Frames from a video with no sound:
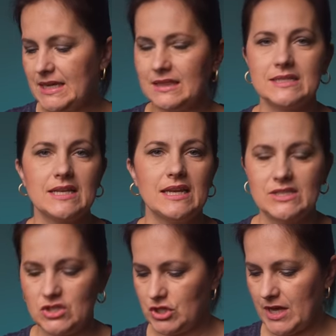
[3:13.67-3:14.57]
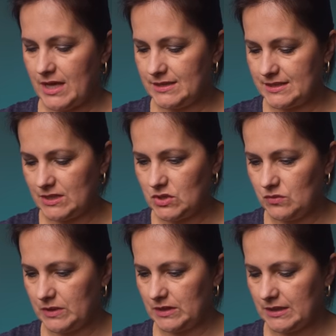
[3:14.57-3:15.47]
There's a less chance that
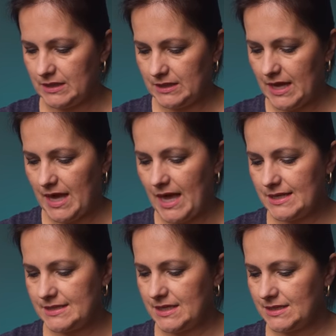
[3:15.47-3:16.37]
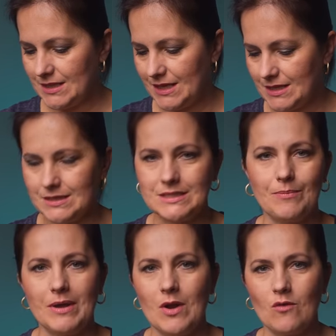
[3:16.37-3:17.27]
you will accidentally
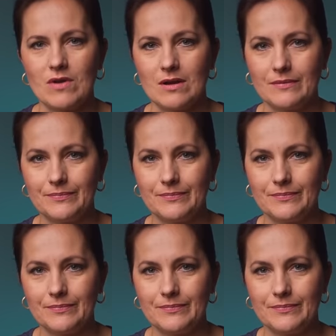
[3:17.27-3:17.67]
tip it over.